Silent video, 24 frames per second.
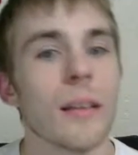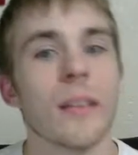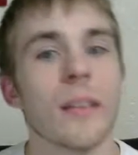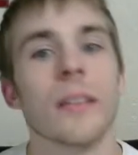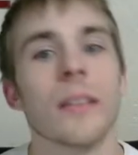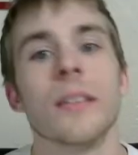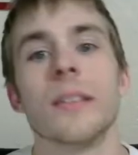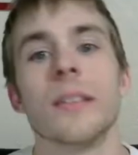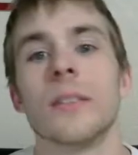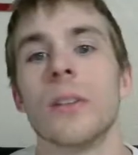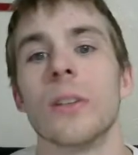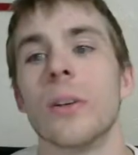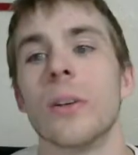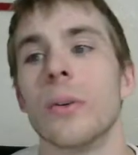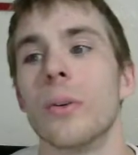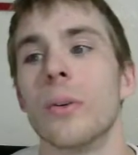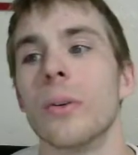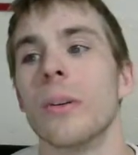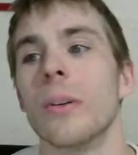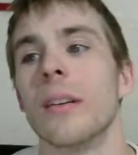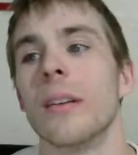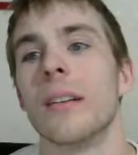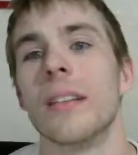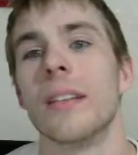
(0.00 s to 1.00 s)

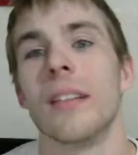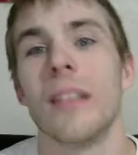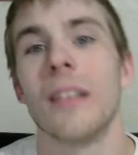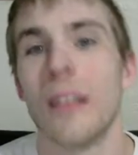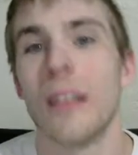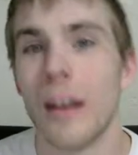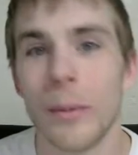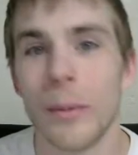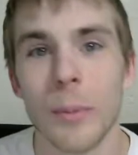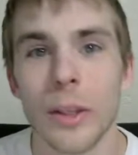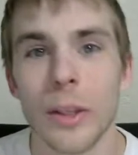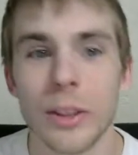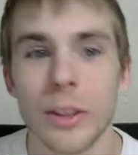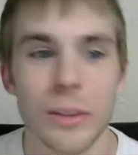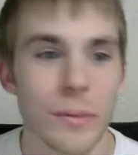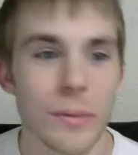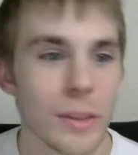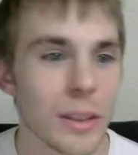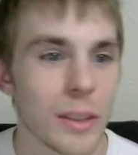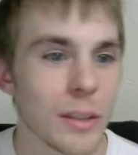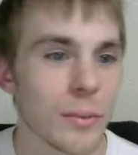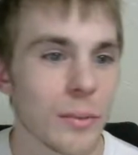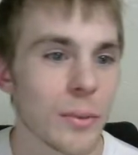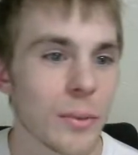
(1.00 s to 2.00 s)
So not much of
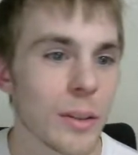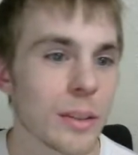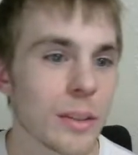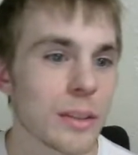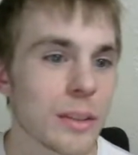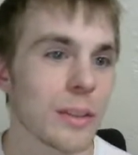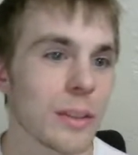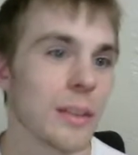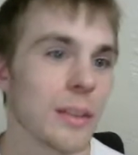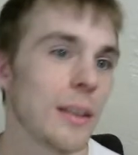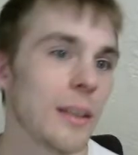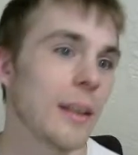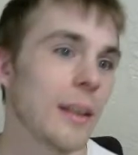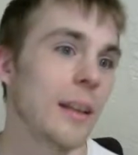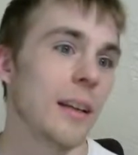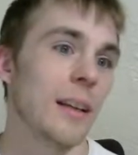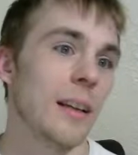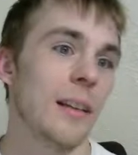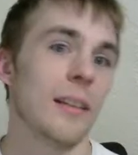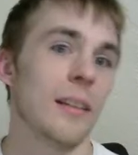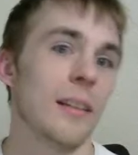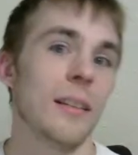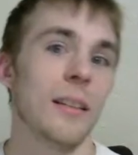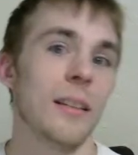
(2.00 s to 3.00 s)
a difference,
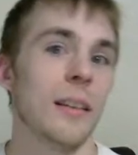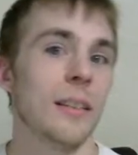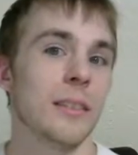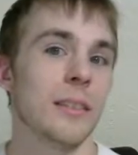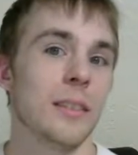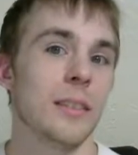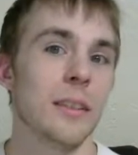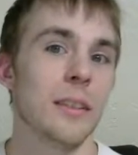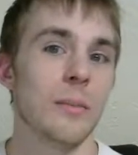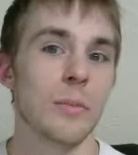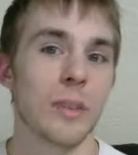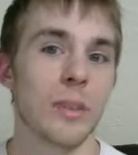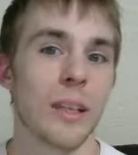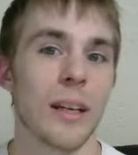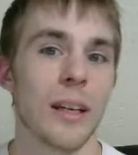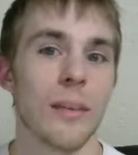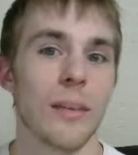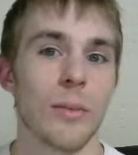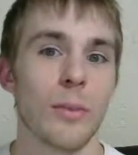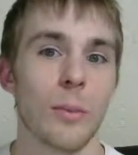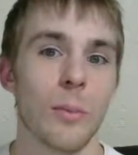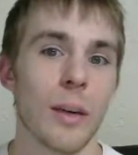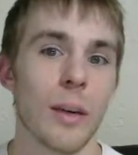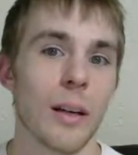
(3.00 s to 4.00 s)
and it seems to
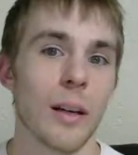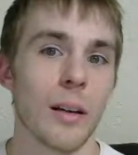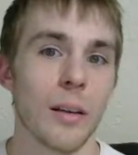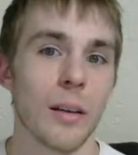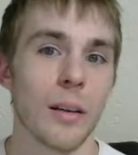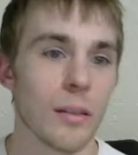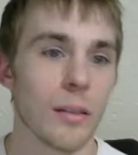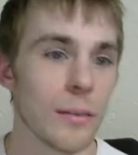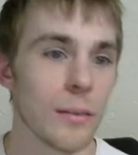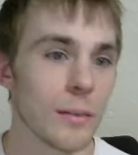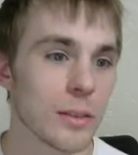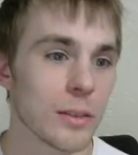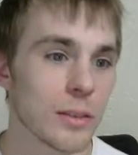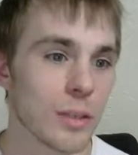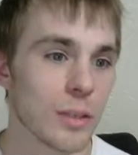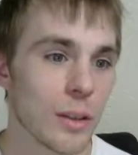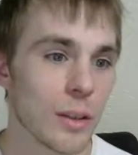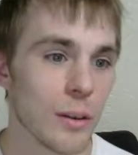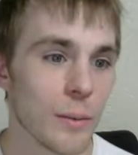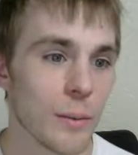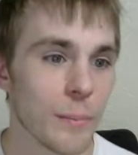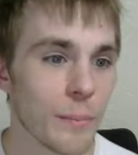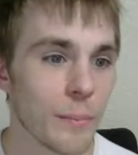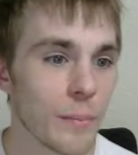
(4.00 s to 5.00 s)
have it better,
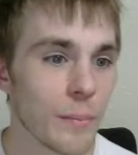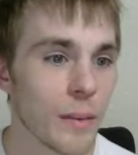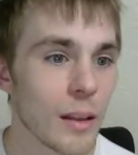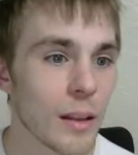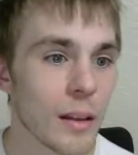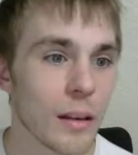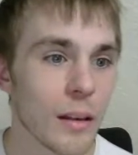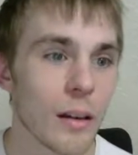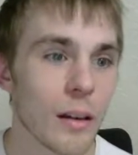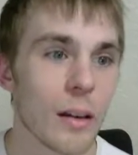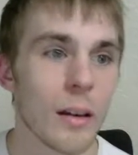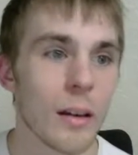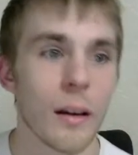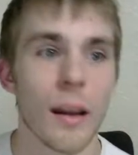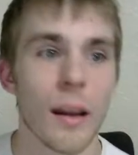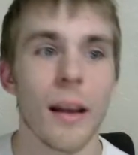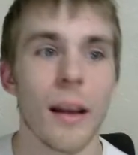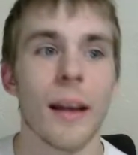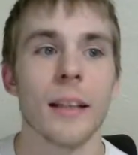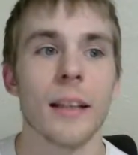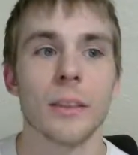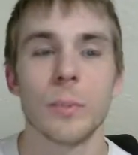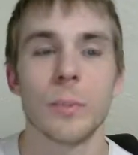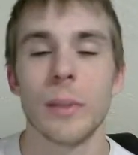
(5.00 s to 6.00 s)
so on
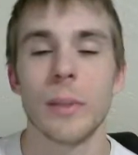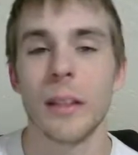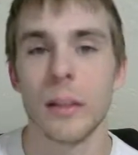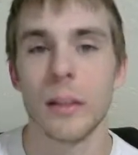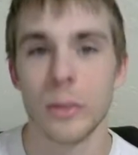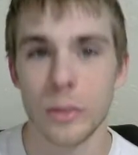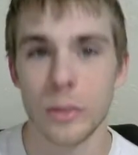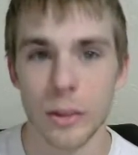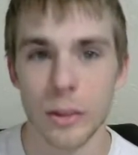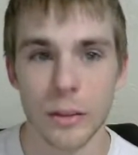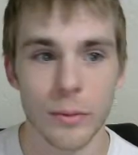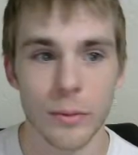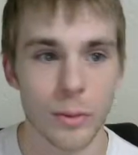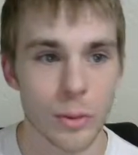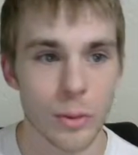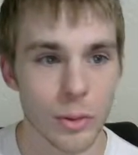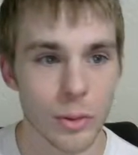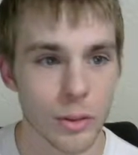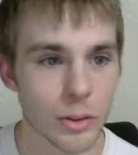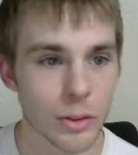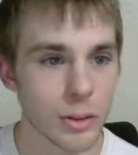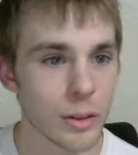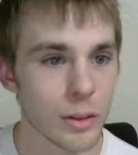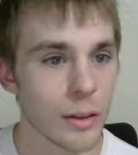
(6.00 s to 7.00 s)
SPLG, of
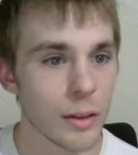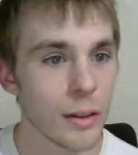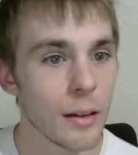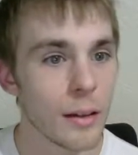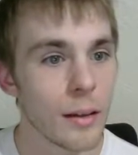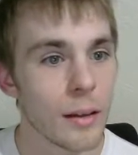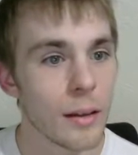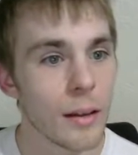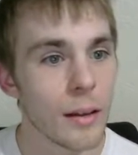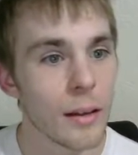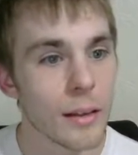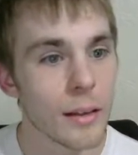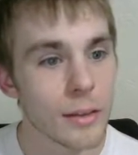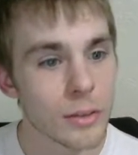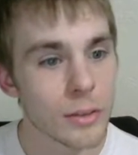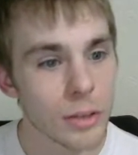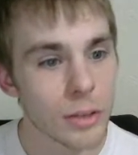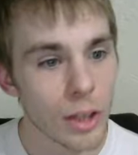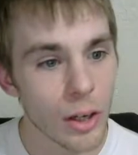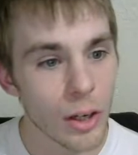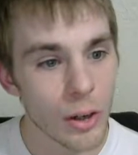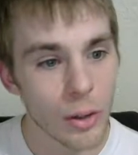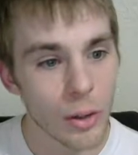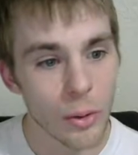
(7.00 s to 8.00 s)
course.
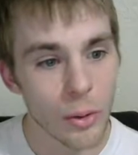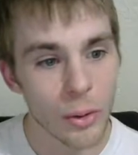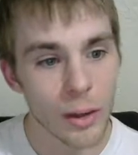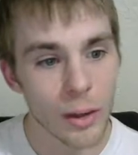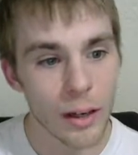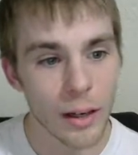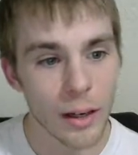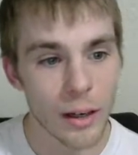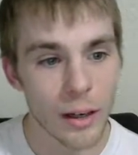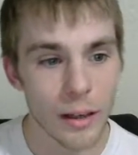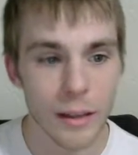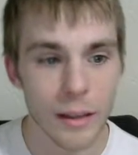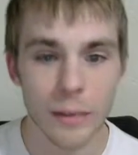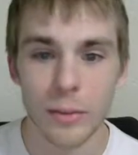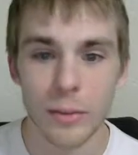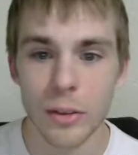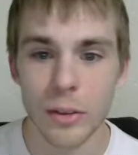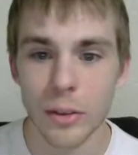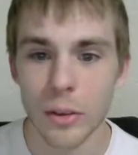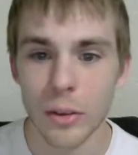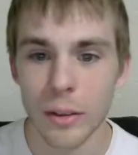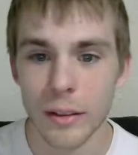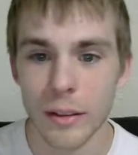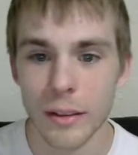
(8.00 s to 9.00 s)
So if
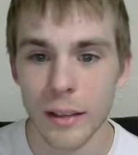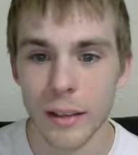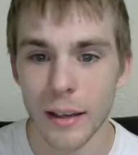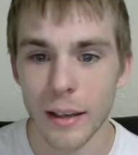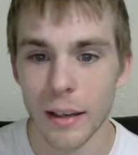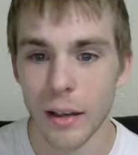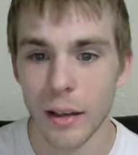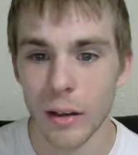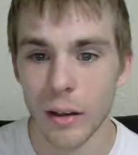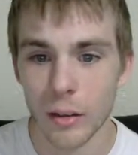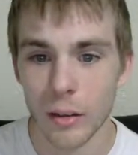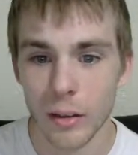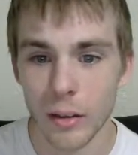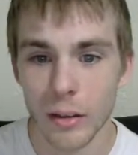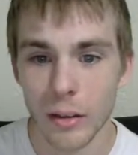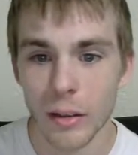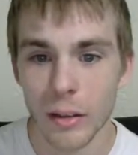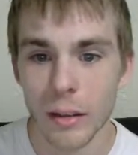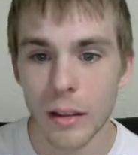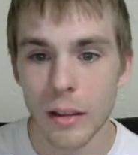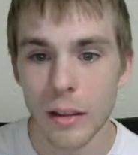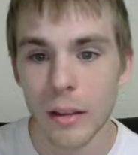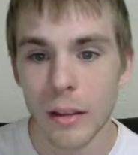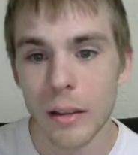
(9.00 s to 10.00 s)
you look down,
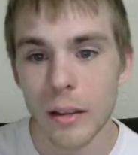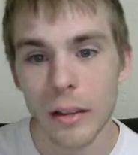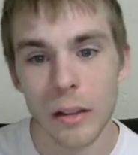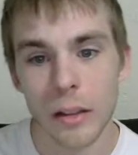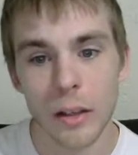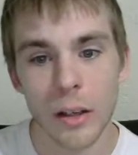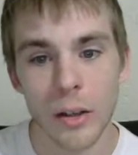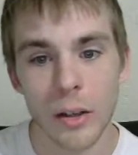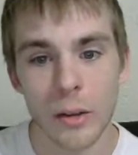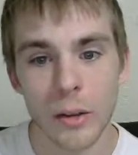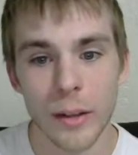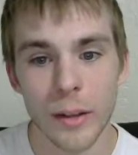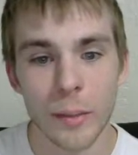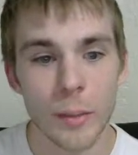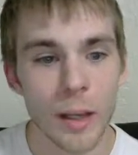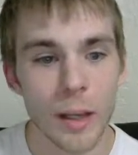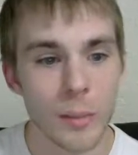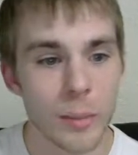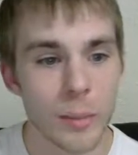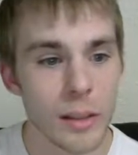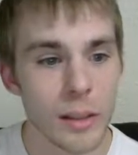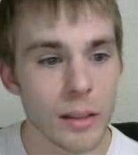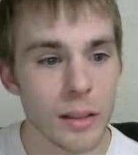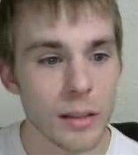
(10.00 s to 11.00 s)
you know, they
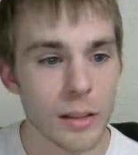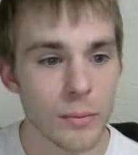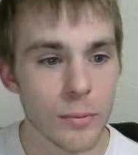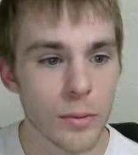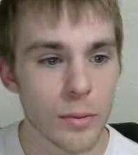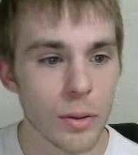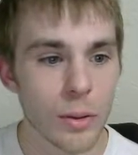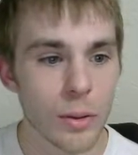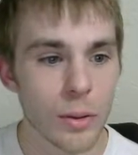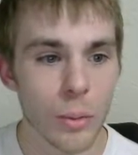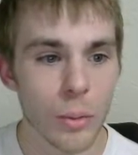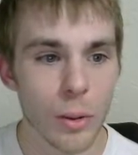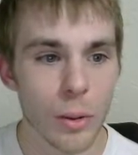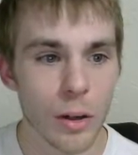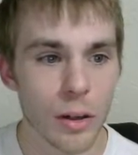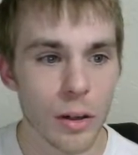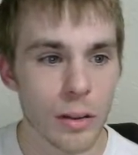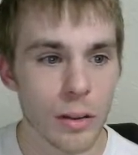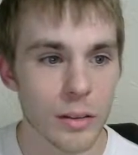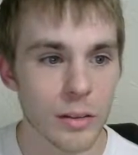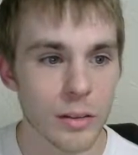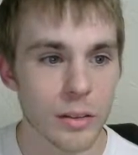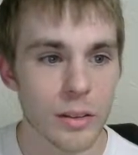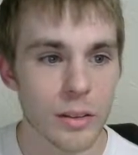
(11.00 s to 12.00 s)
might be in different
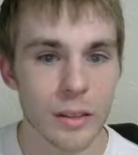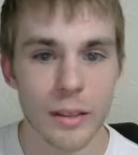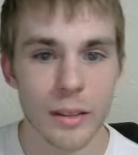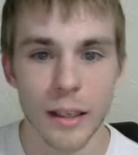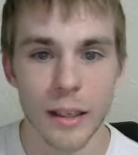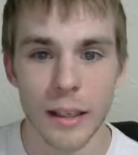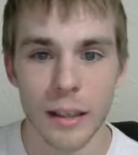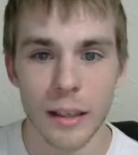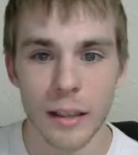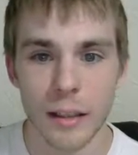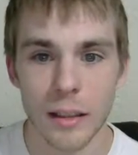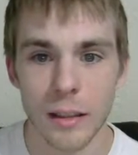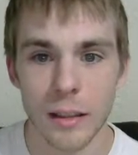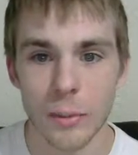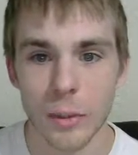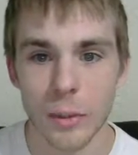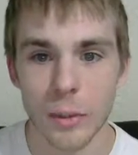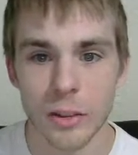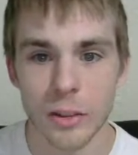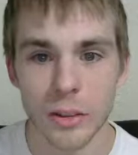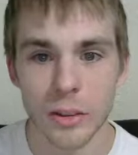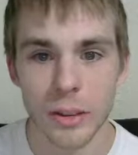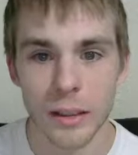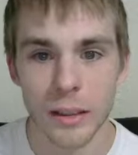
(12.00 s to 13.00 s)
orders, like
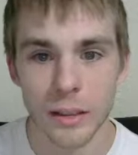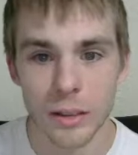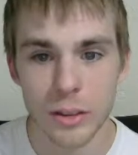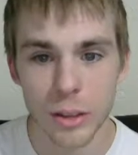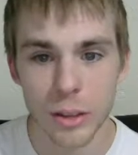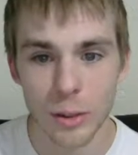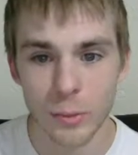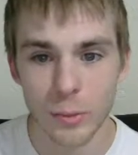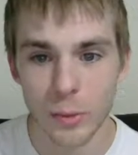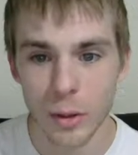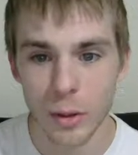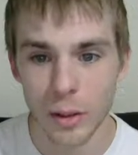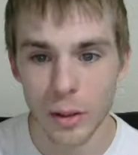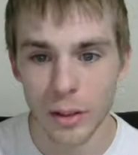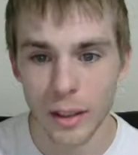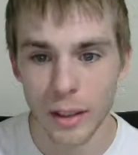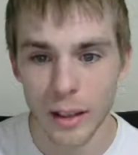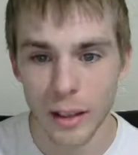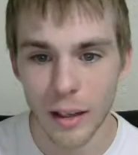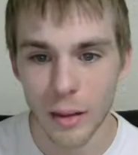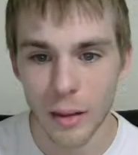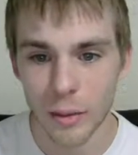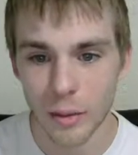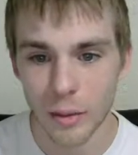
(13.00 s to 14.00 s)
once you get so far
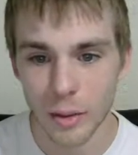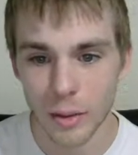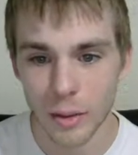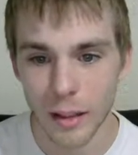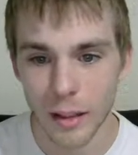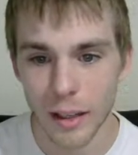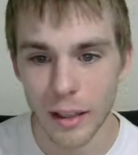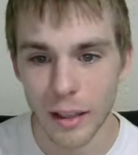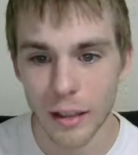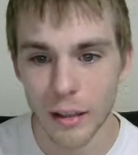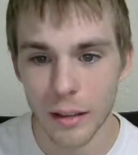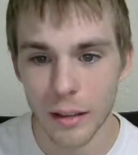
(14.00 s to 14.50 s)
down to like,